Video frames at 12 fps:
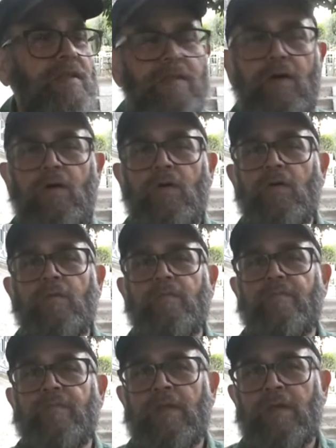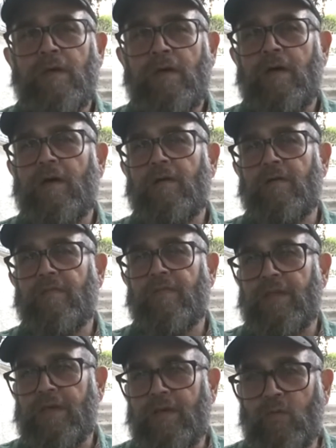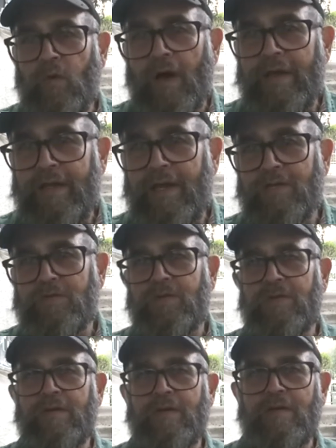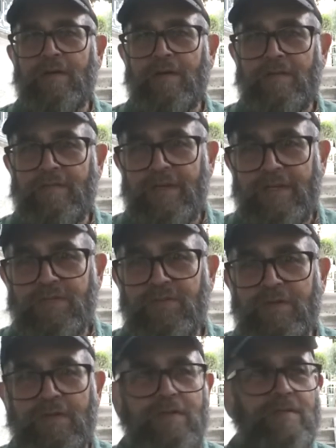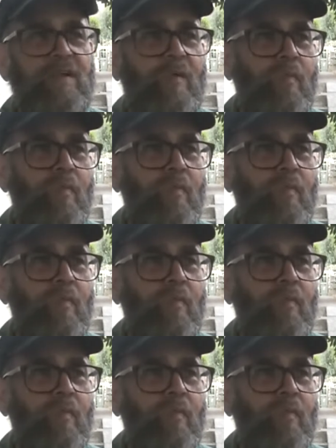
the home of the wine country of Israel,